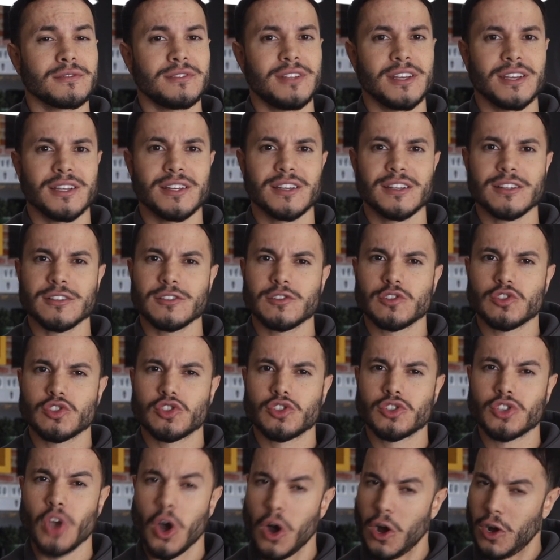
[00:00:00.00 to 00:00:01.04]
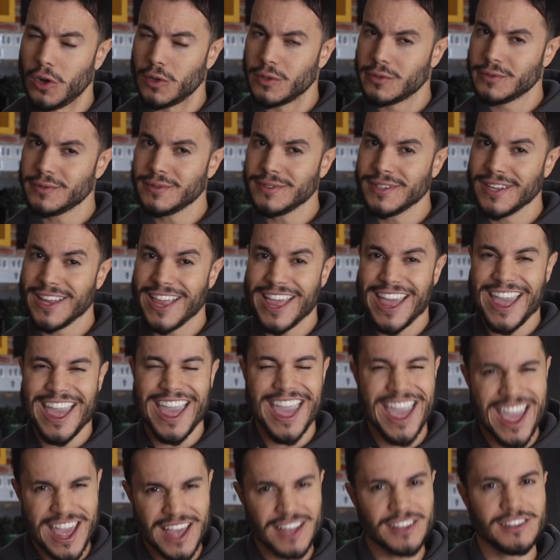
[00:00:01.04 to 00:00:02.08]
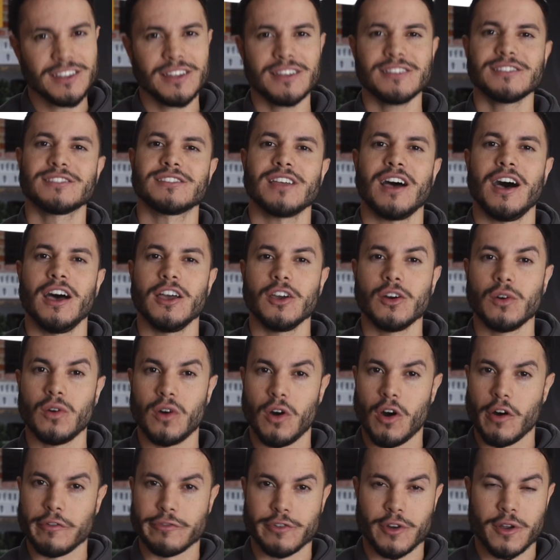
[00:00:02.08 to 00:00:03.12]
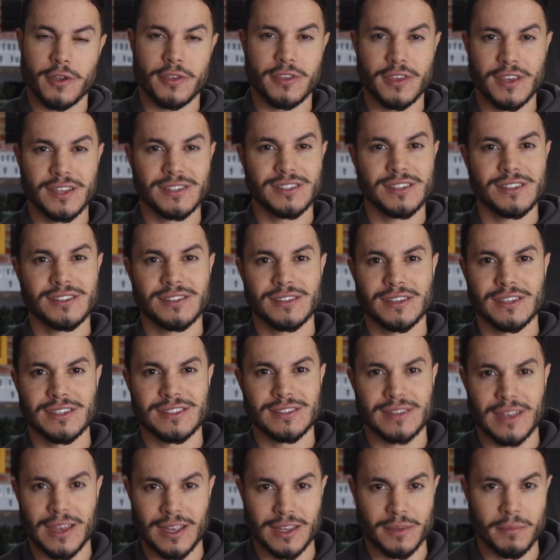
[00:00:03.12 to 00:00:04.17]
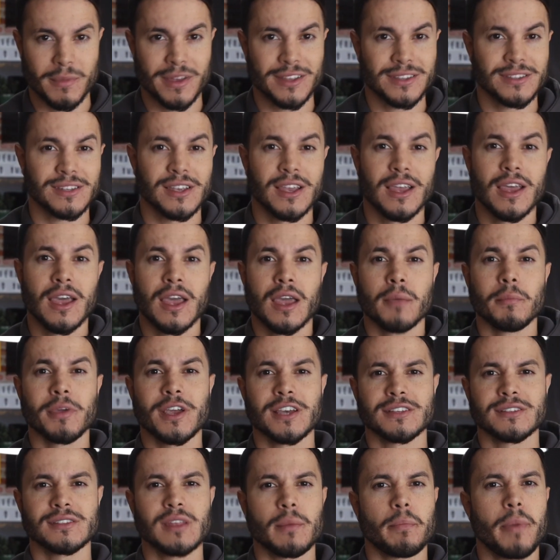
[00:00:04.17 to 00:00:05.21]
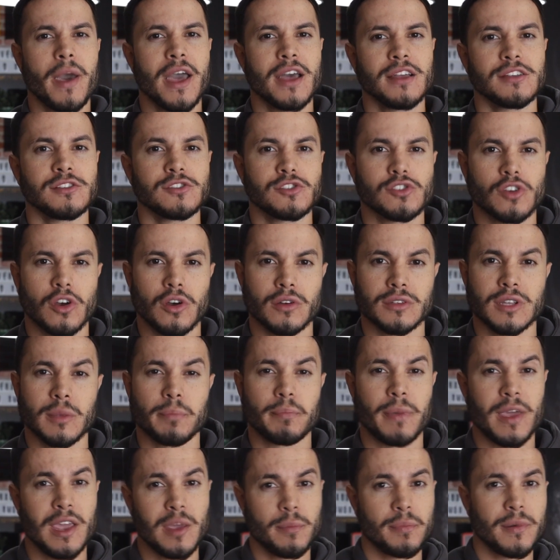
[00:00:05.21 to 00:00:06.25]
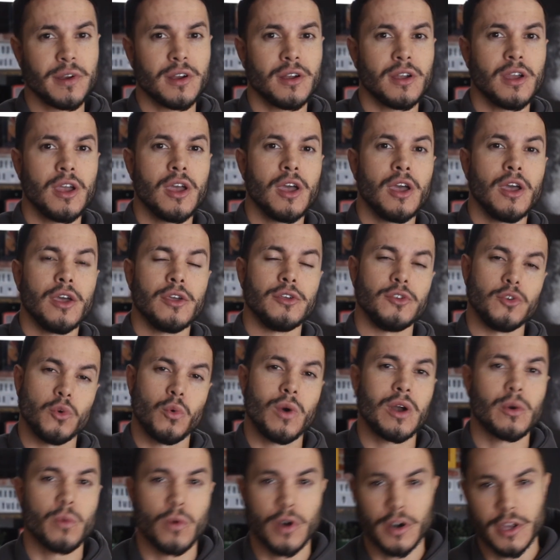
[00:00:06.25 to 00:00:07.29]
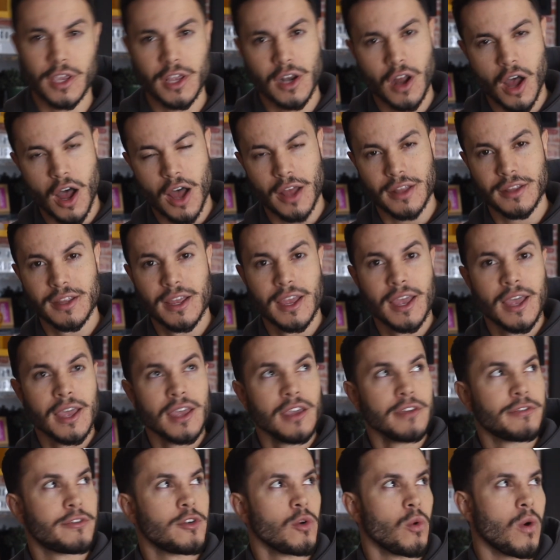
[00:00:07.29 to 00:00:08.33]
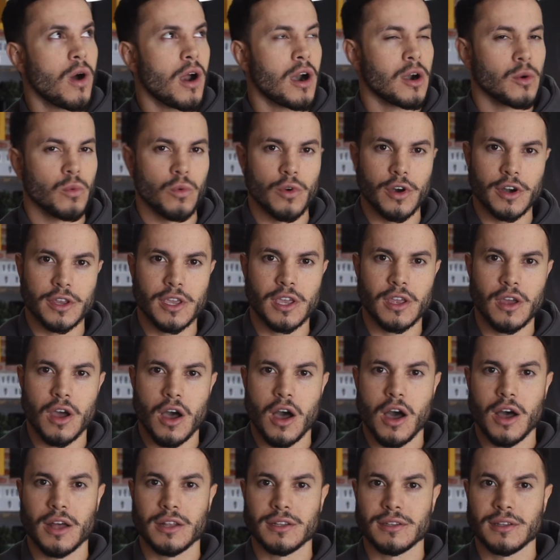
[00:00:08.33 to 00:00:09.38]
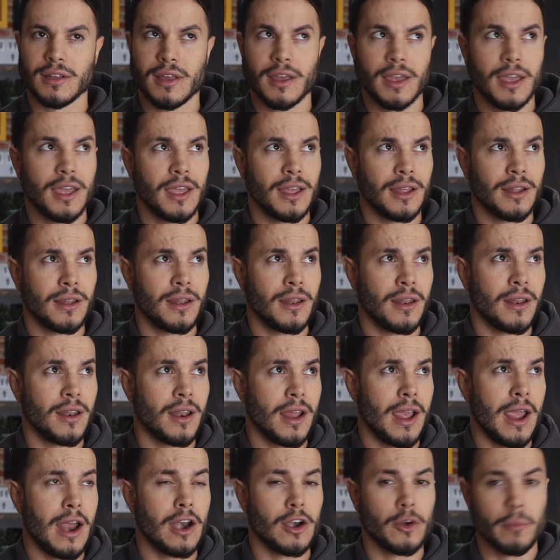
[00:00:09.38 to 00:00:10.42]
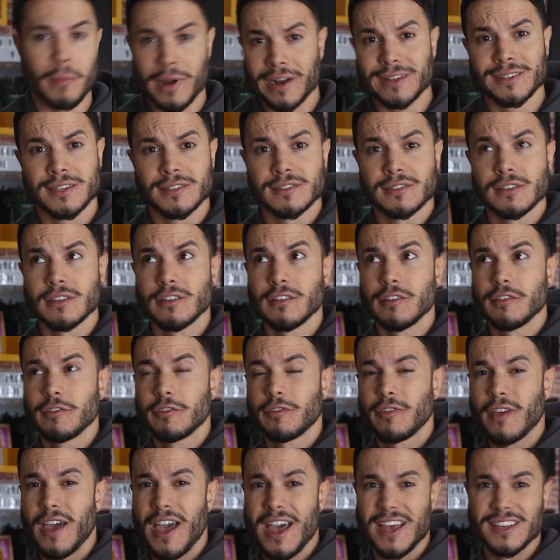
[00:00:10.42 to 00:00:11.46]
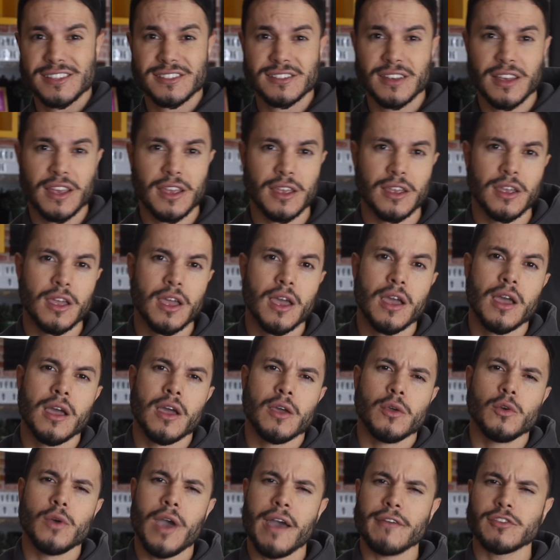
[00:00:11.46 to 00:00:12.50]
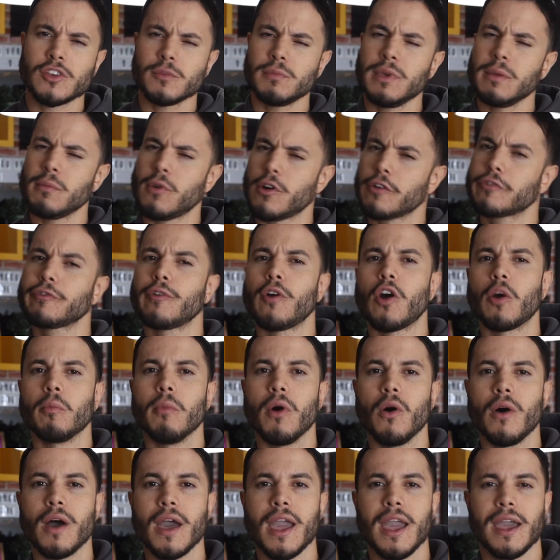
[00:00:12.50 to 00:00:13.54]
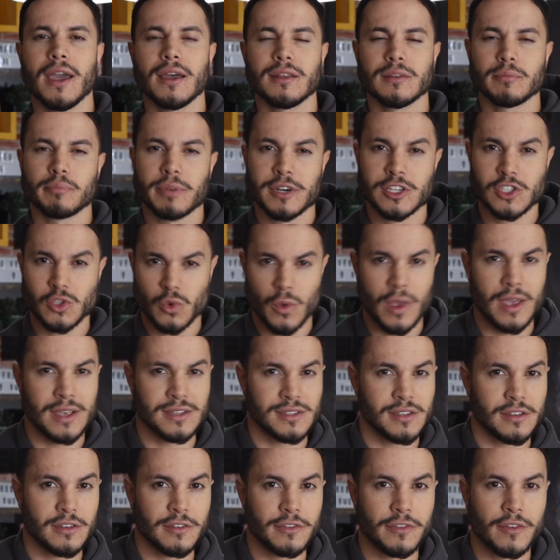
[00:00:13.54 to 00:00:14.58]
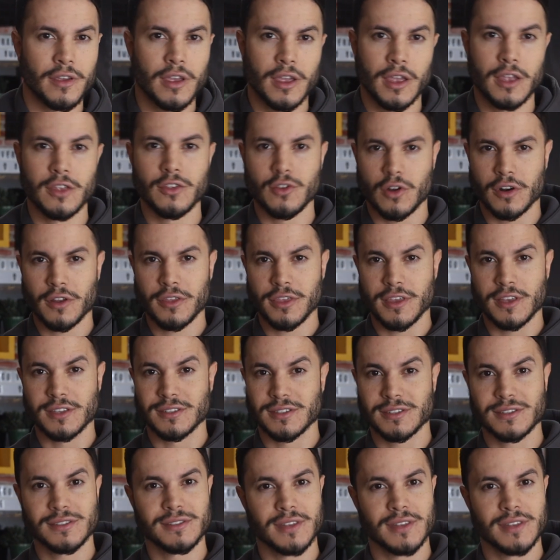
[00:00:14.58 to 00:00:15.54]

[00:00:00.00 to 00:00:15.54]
the tone and the style of your thesis statement because it depends on the paper you are working on. If you are working on an argumentative essay, you have to be more formal and persuasive in your thesis